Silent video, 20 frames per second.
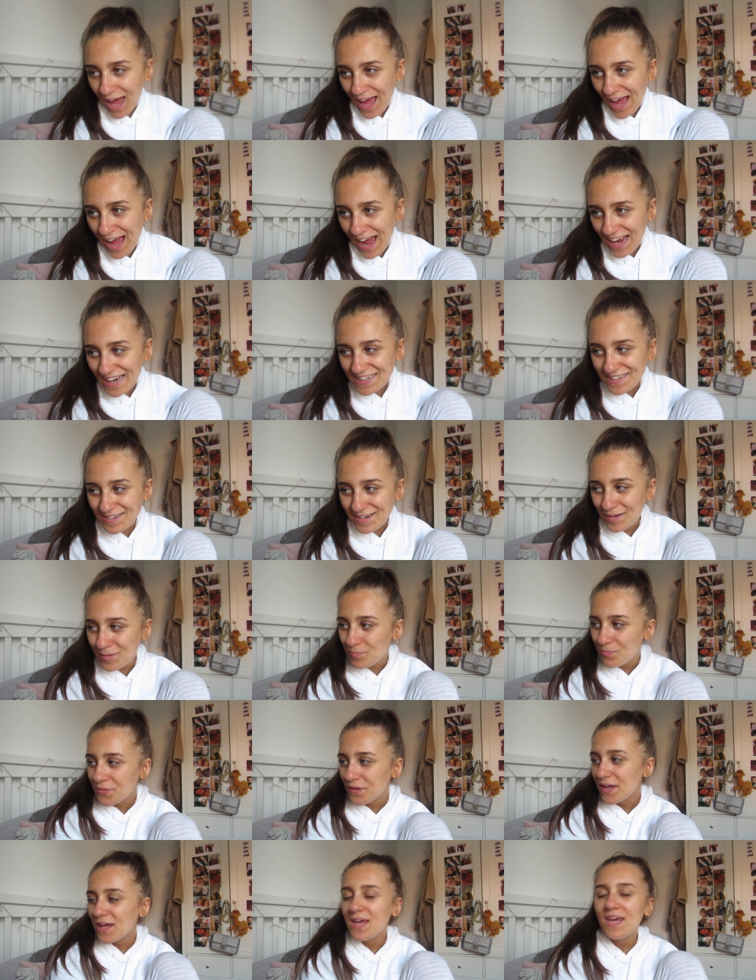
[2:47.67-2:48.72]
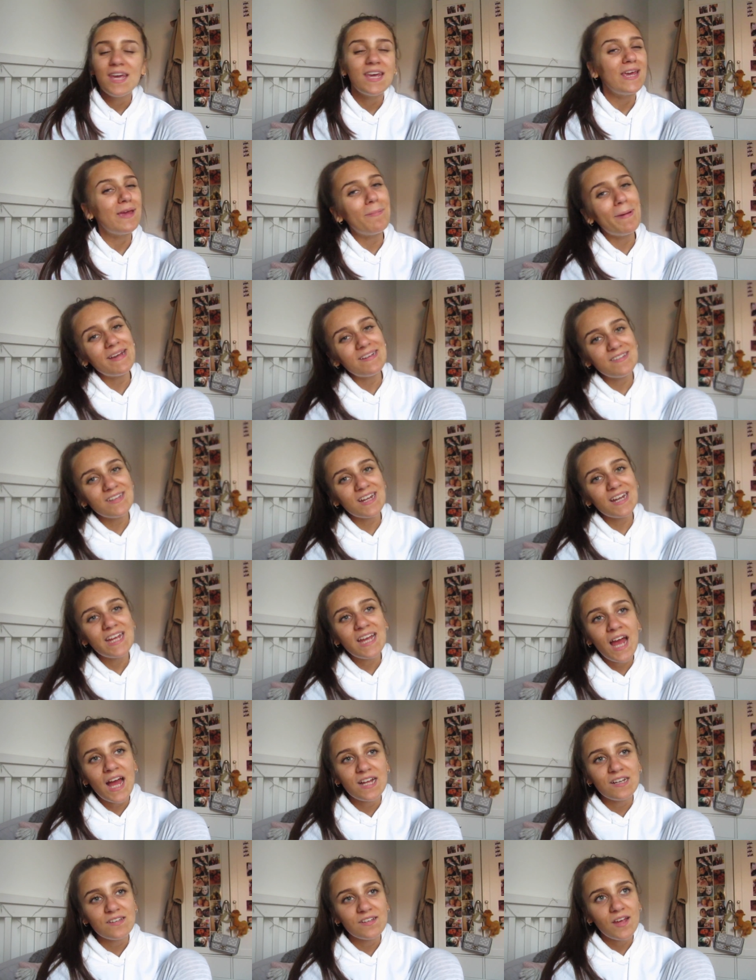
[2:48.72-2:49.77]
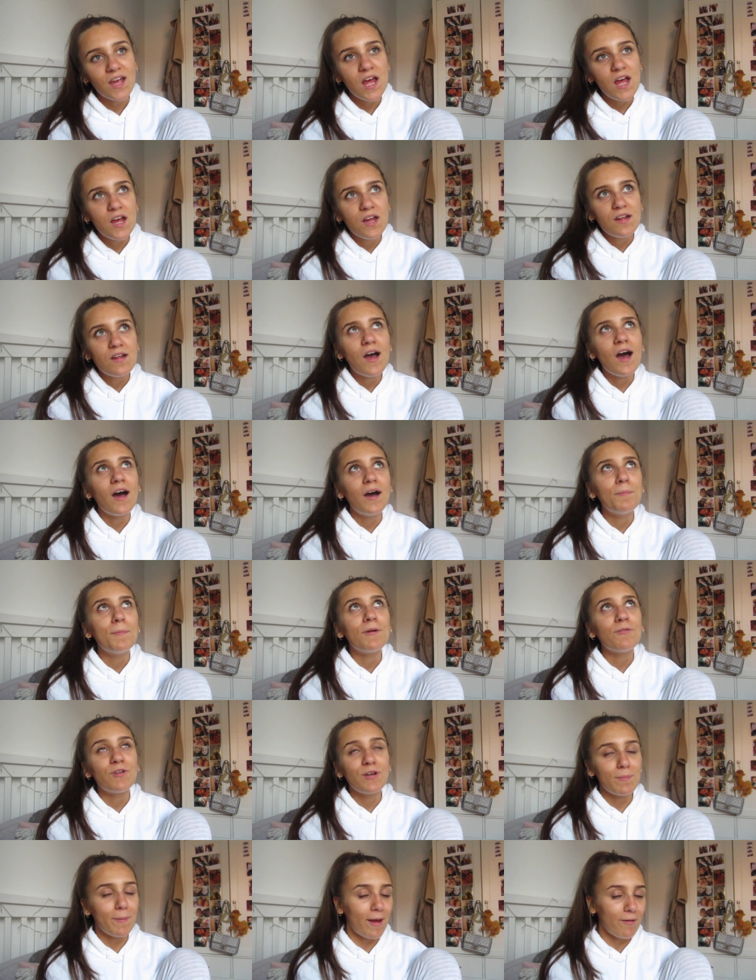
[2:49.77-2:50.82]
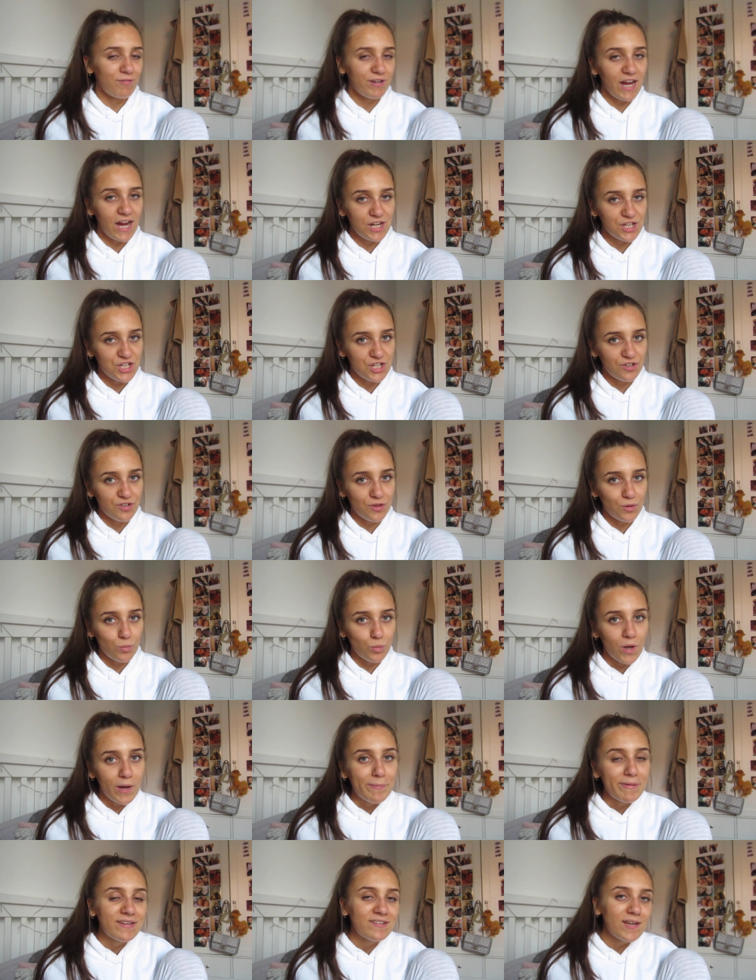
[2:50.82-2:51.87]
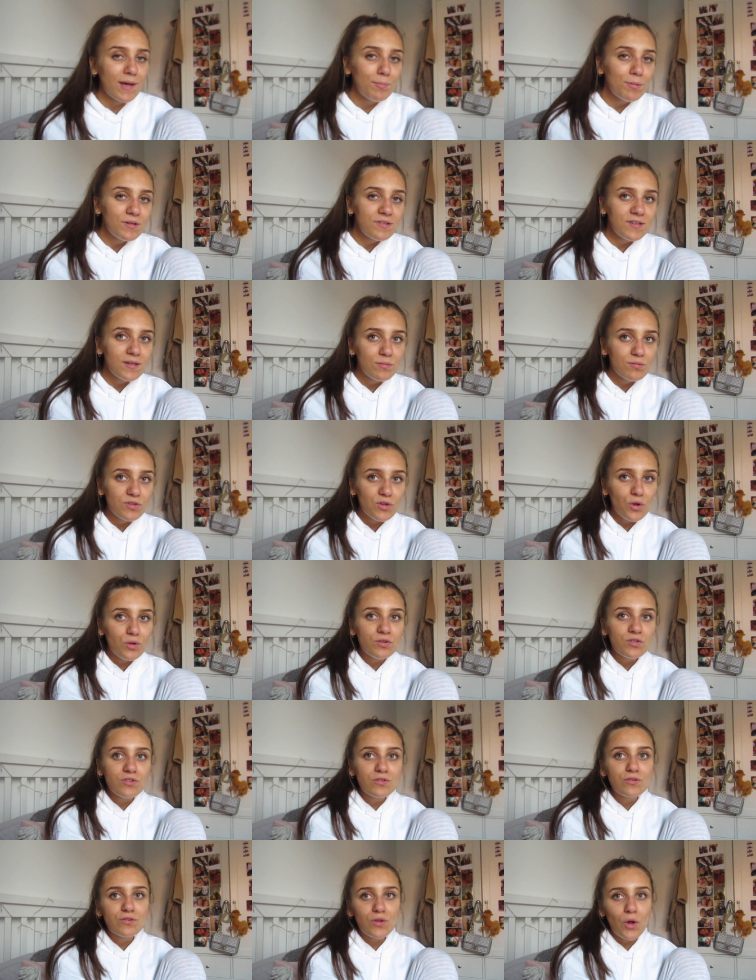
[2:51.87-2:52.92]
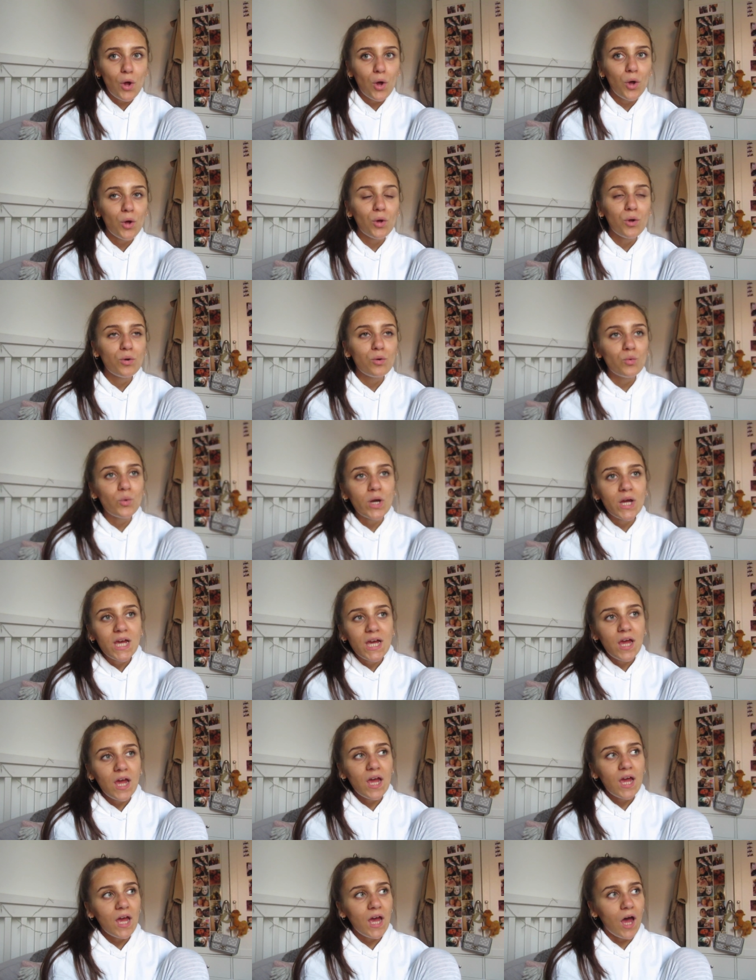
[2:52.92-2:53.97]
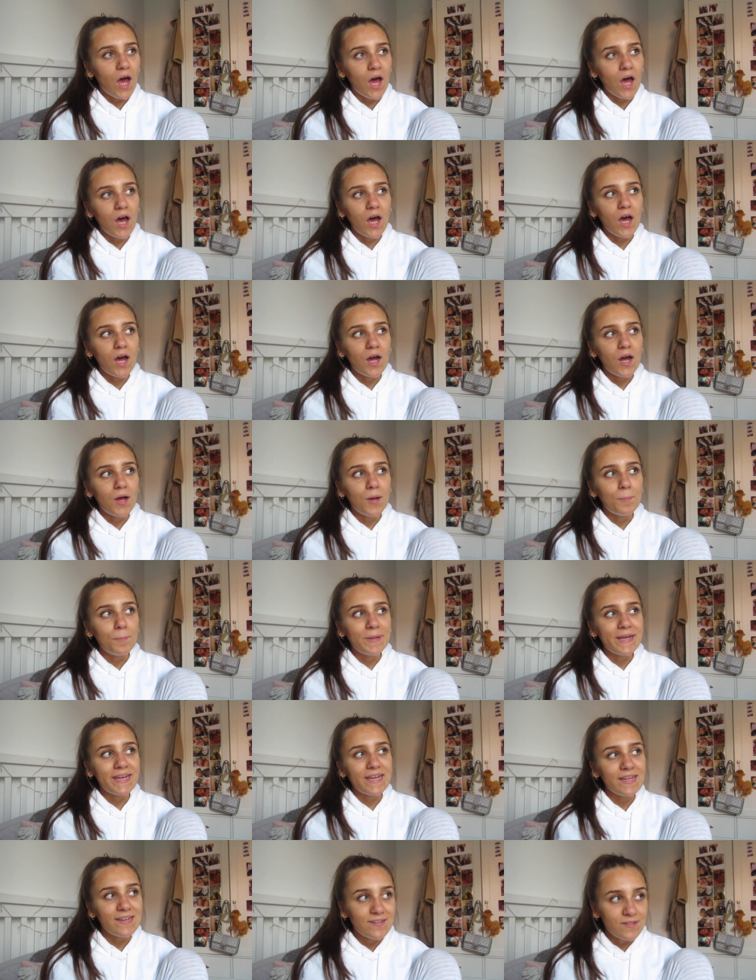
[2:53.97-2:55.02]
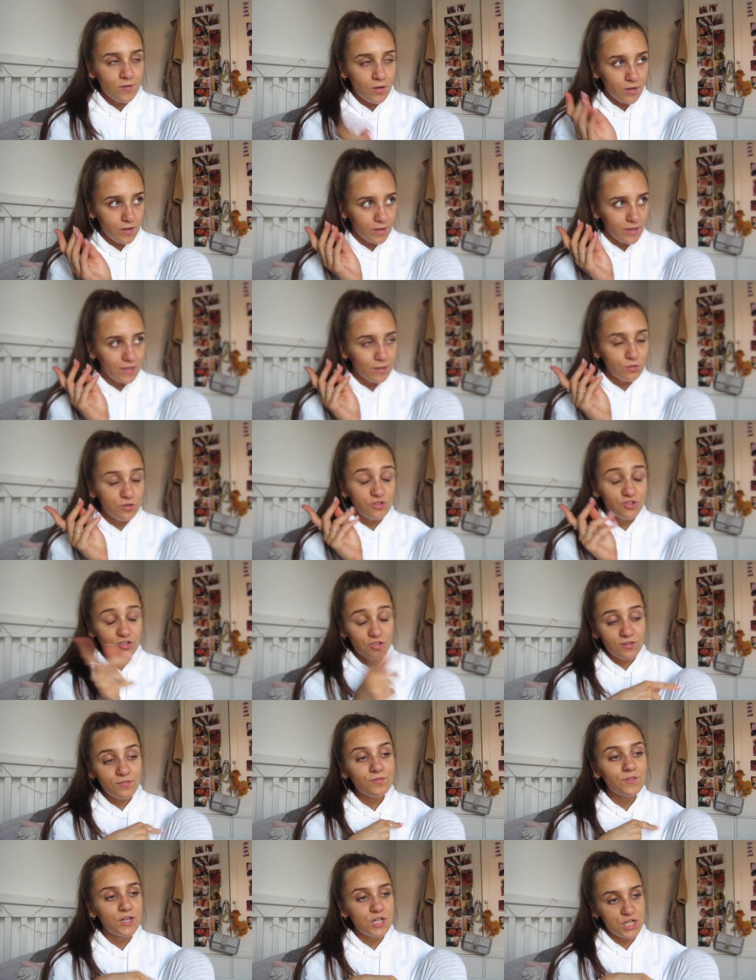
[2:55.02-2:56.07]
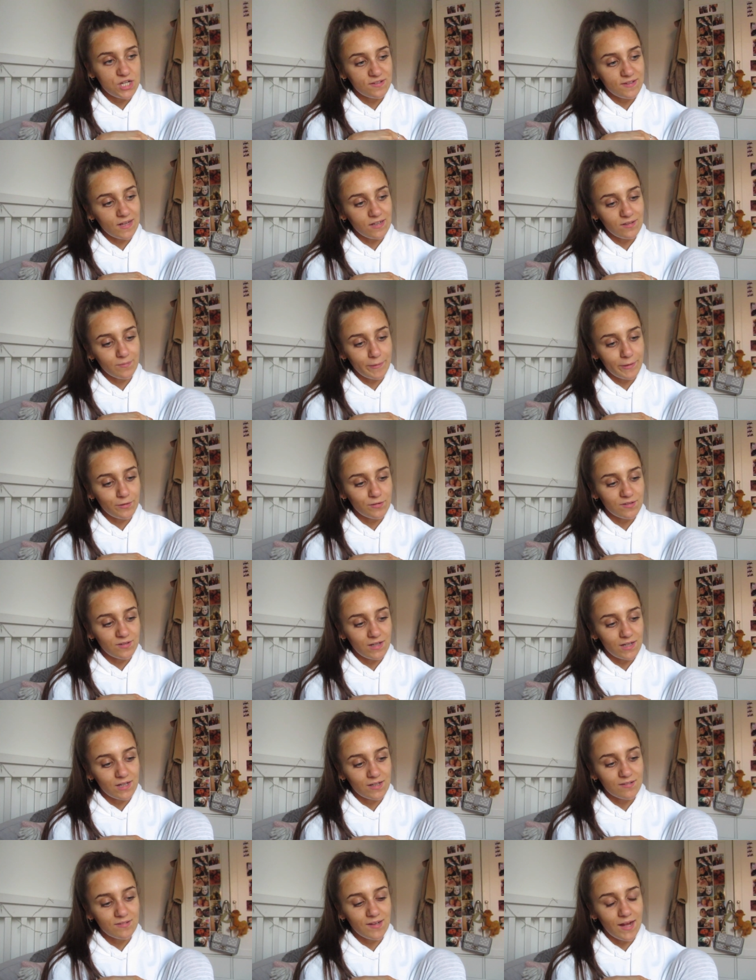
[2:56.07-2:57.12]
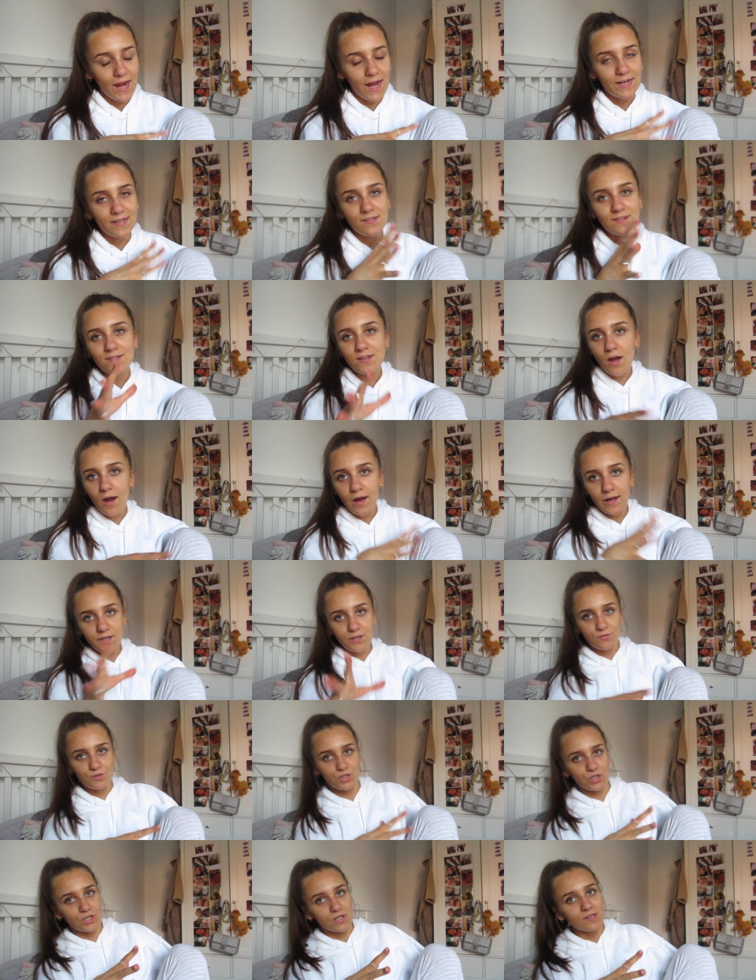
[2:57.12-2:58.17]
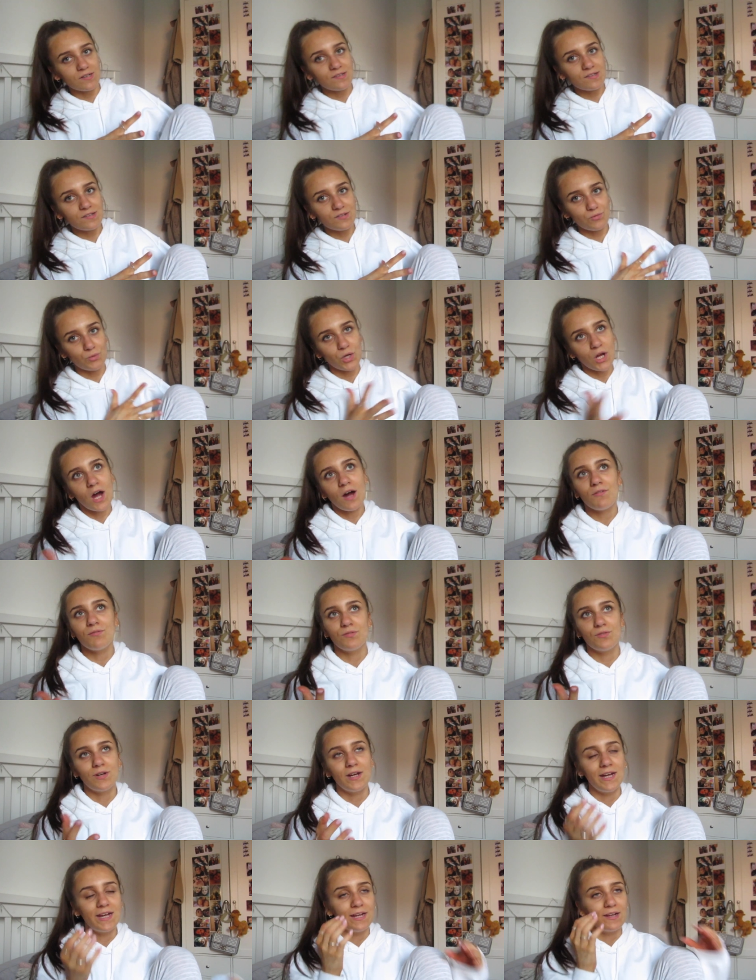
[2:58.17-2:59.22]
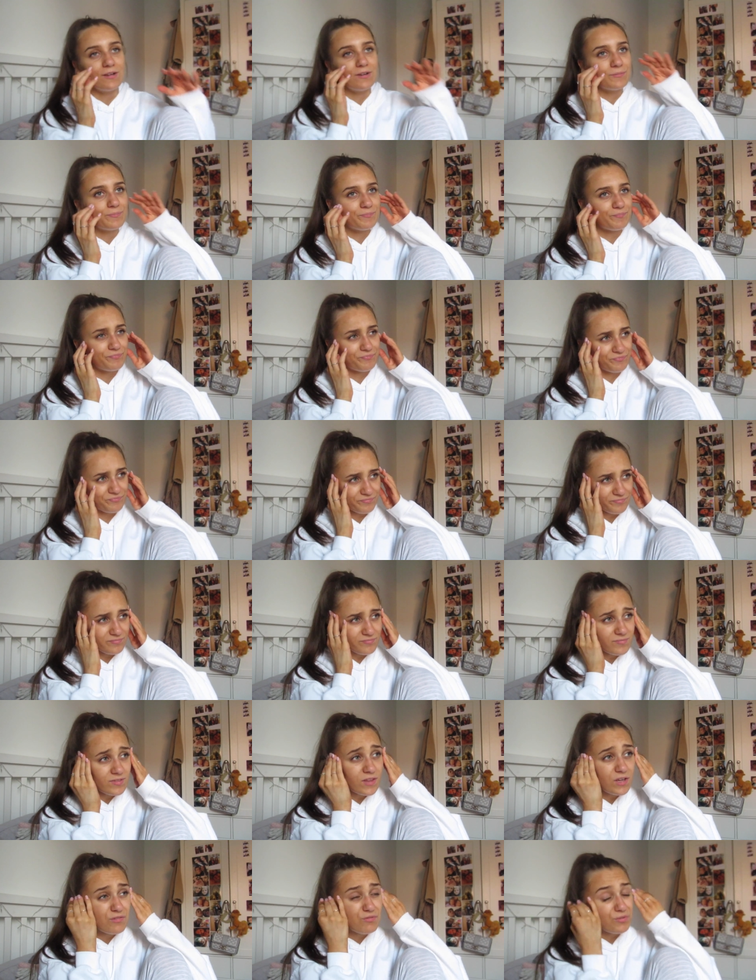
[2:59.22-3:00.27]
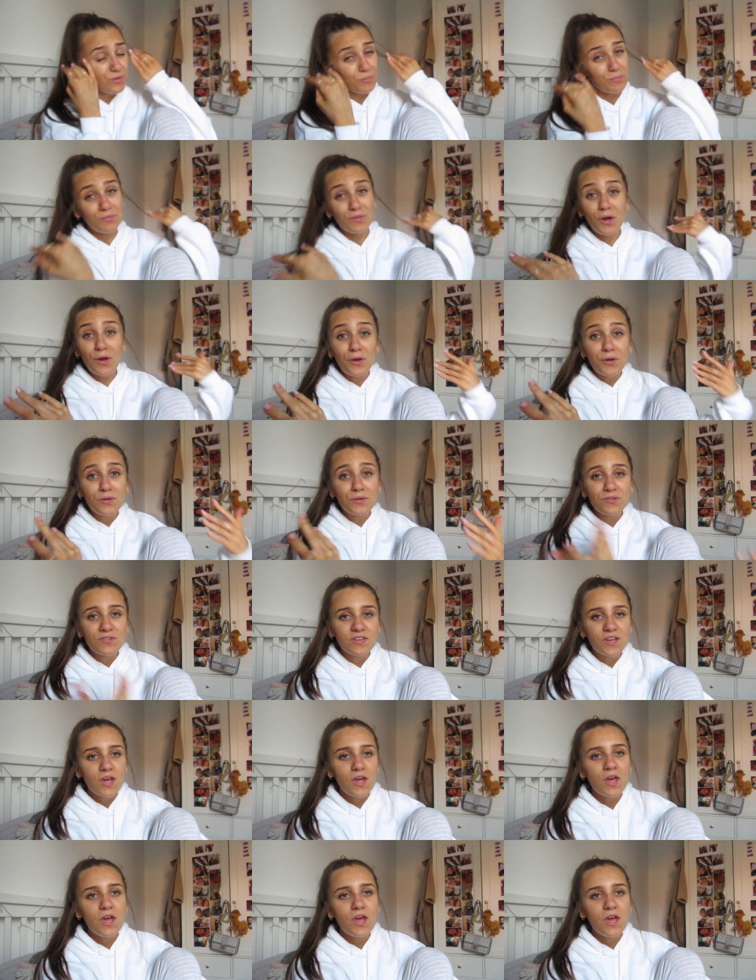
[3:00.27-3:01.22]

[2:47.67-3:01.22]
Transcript: and um, he basically had um, a really bad reaction to the worming tablets he was on. So um, he's he's just finished his antibiotics and he's kind of just recovering from those.